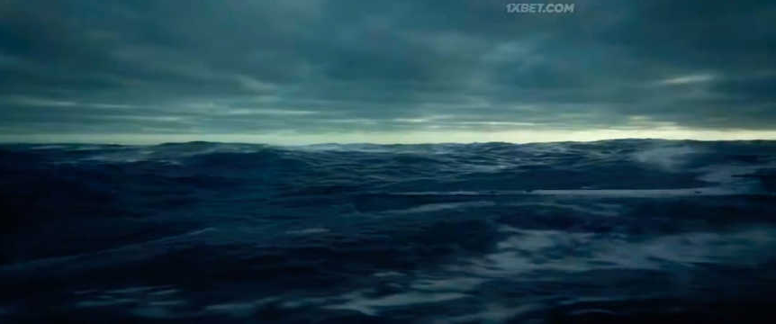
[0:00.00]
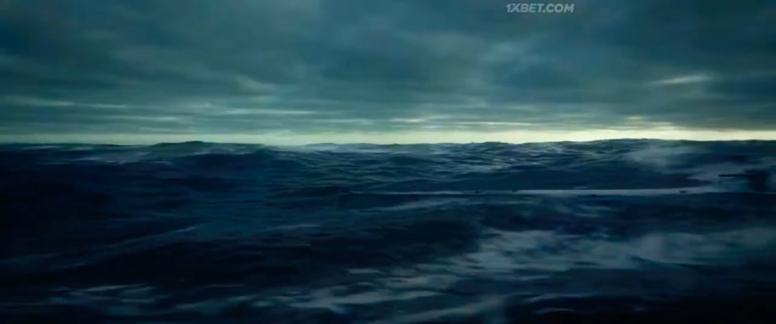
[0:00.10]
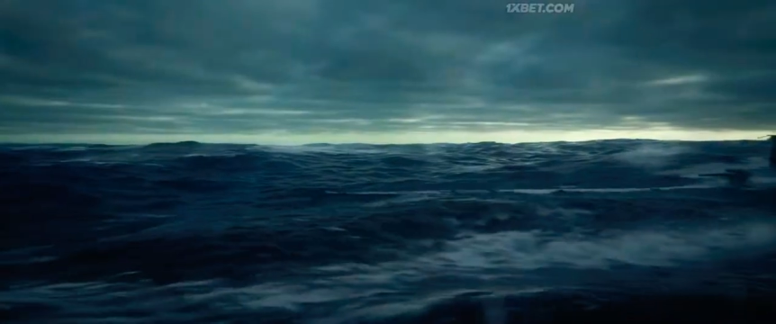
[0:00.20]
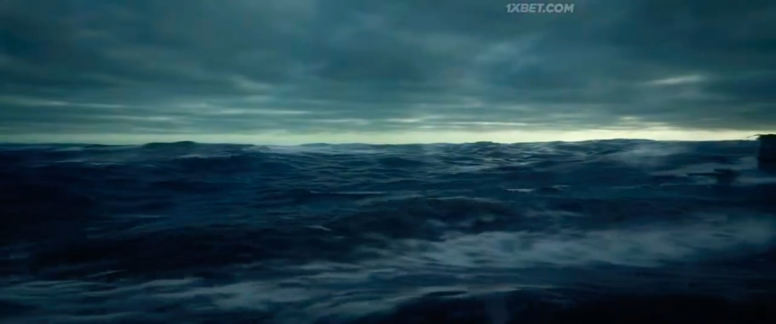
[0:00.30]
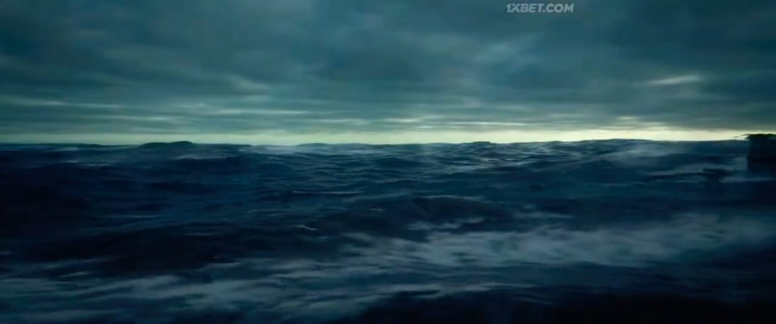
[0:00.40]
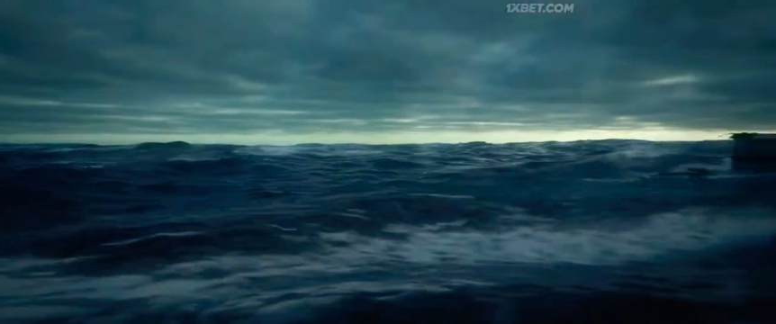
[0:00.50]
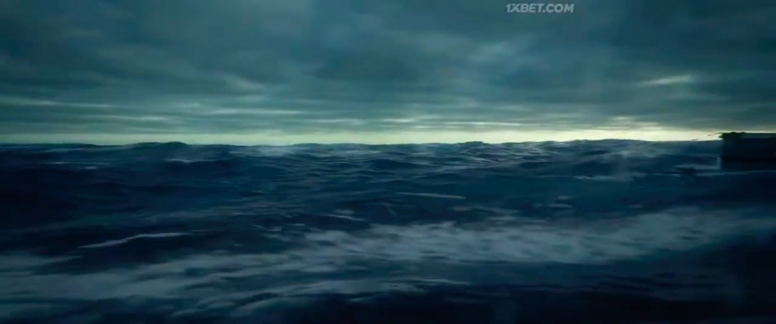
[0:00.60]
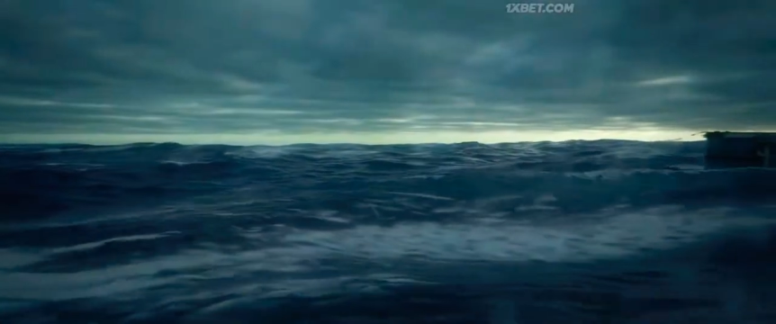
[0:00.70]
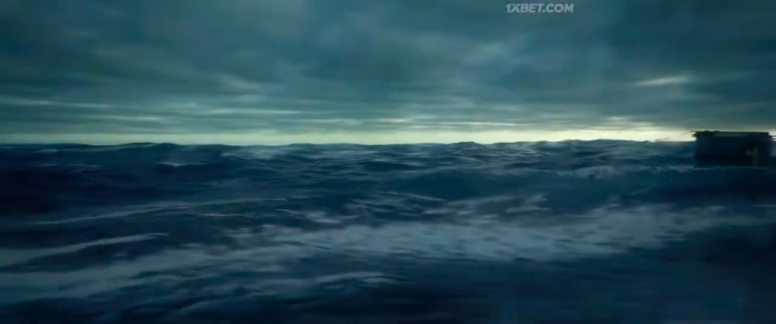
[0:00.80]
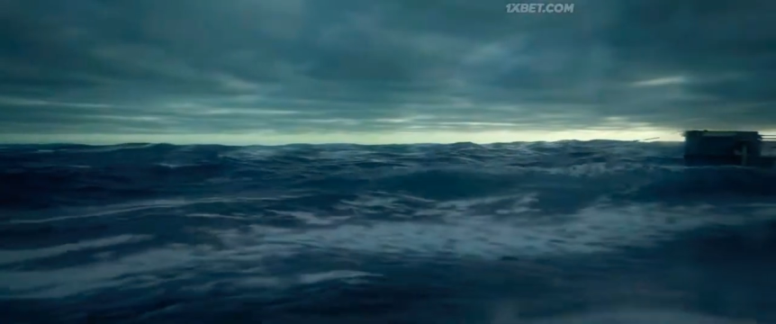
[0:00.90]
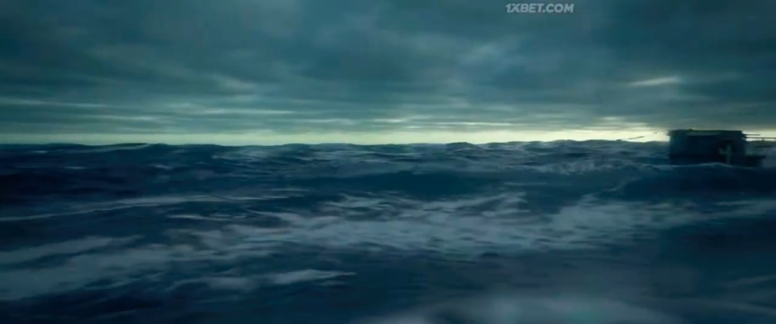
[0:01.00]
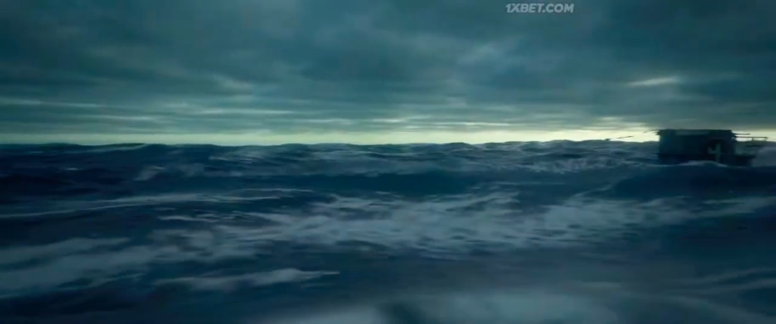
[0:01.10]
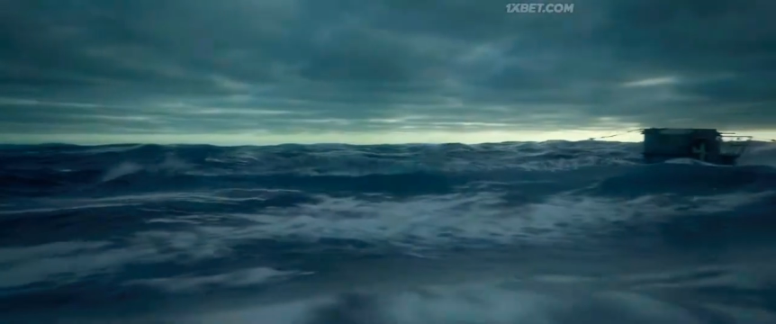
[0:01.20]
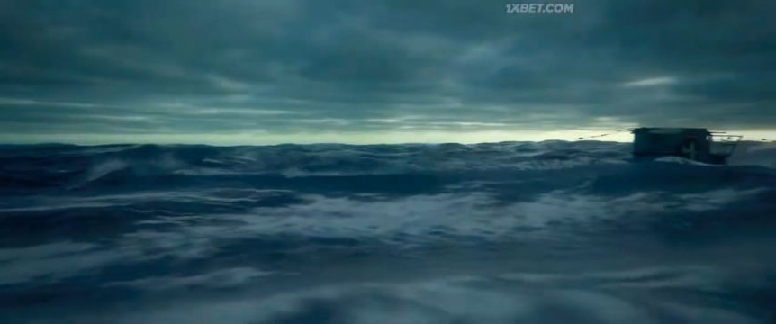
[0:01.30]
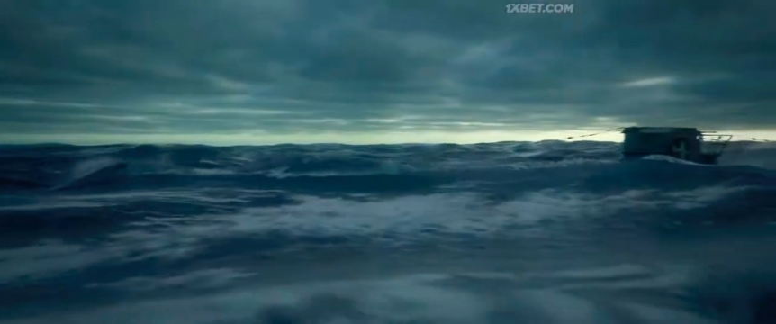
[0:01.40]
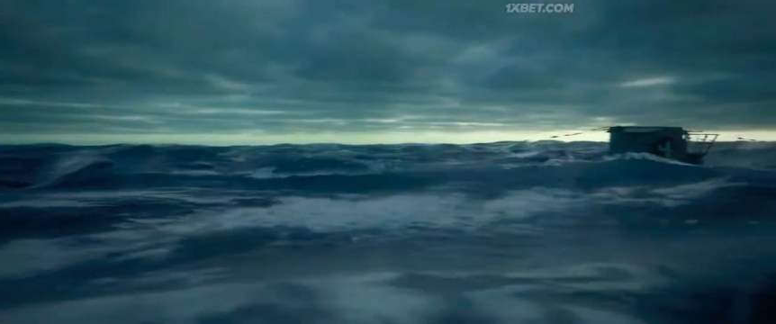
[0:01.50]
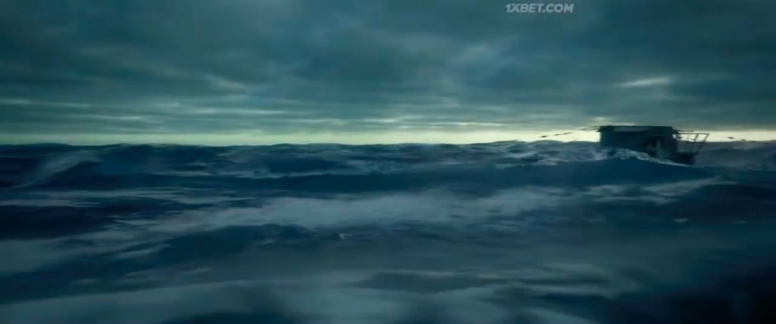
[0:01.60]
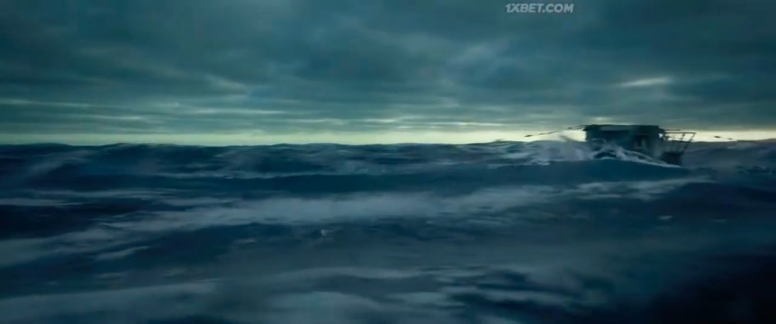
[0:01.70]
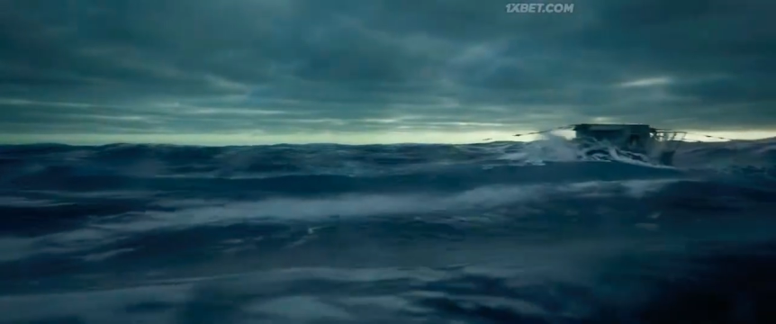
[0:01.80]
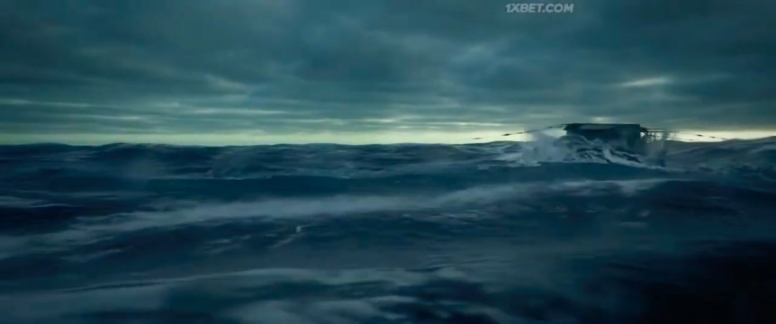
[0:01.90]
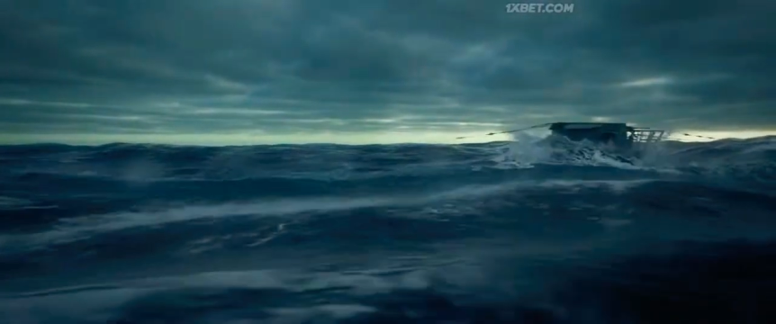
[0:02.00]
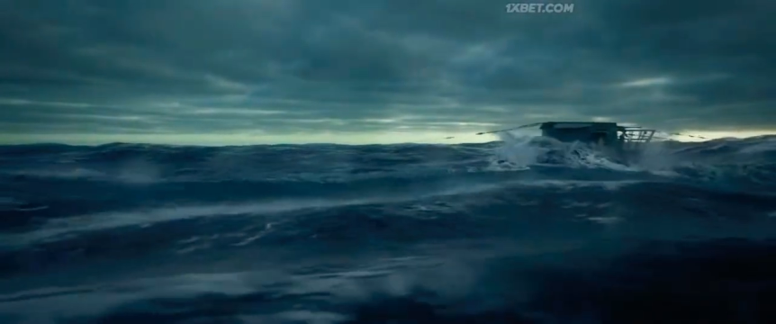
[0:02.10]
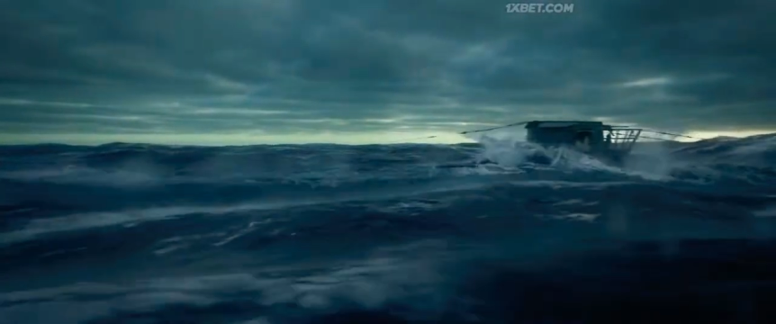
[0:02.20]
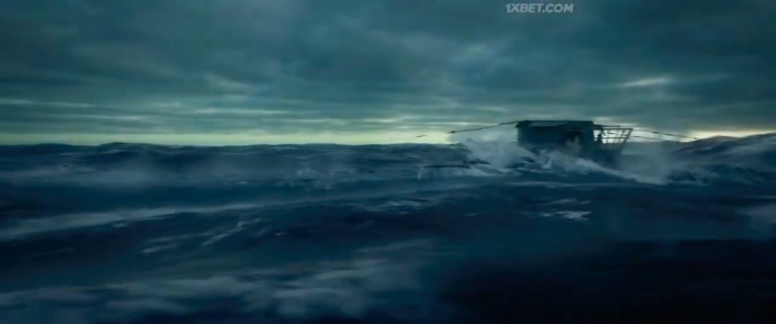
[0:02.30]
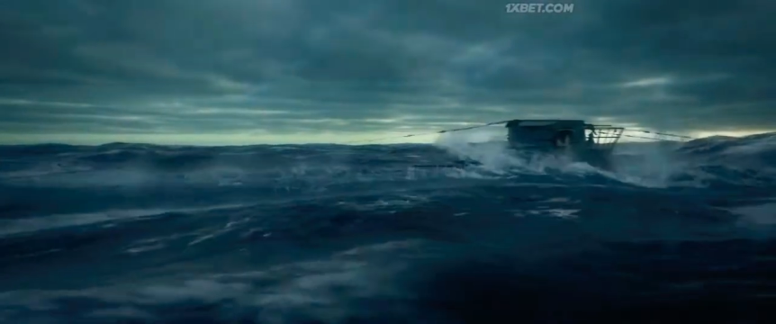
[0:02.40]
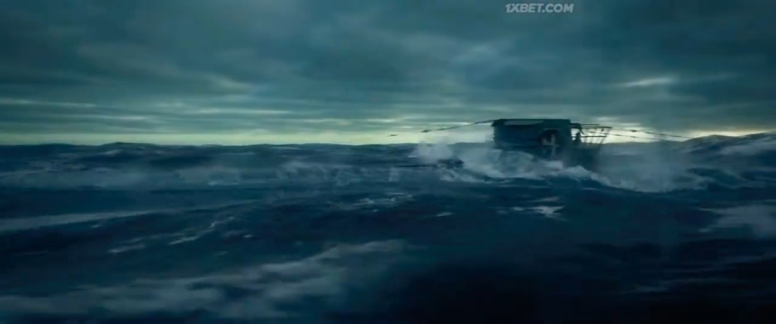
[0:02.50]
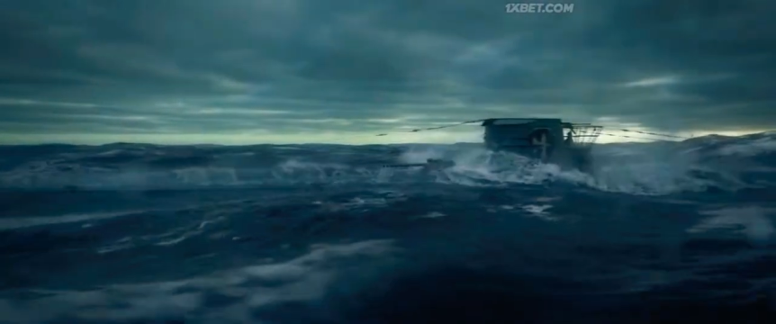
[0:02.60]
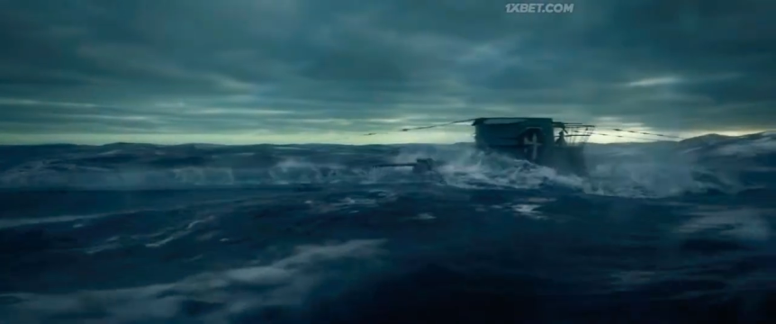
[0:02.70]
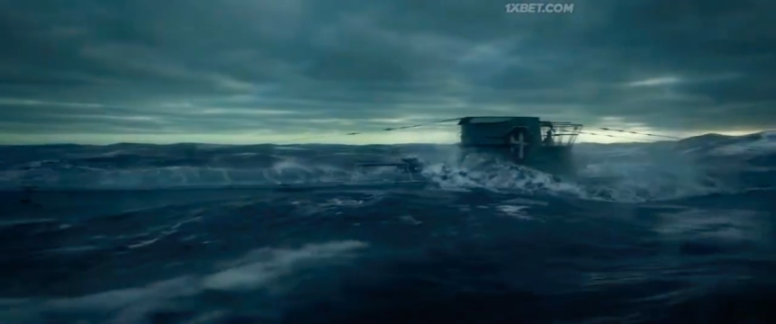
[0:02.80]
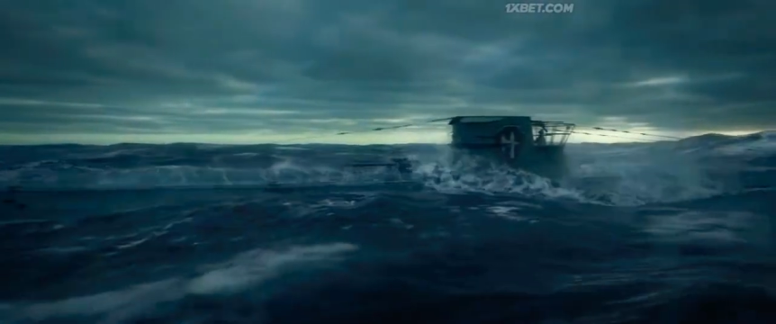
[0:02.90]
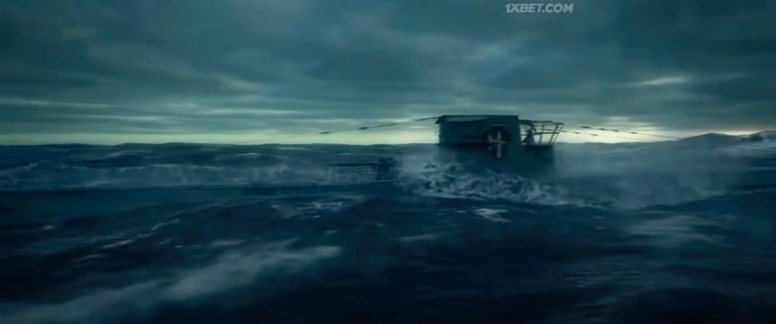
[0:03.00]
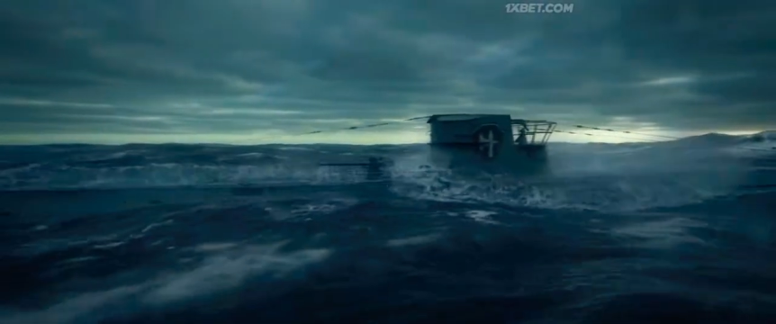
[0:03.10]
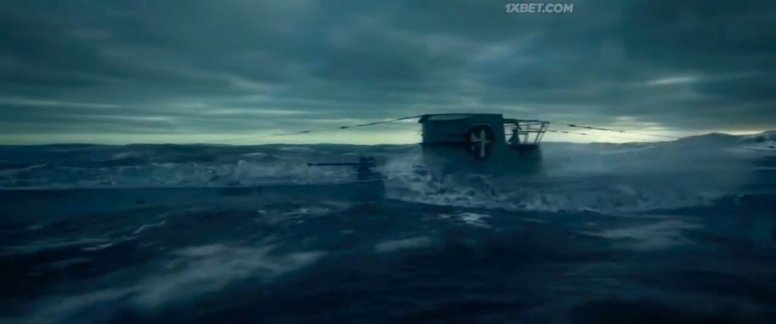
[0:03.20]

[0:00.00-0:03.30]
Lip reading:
[unreadable: no face in view]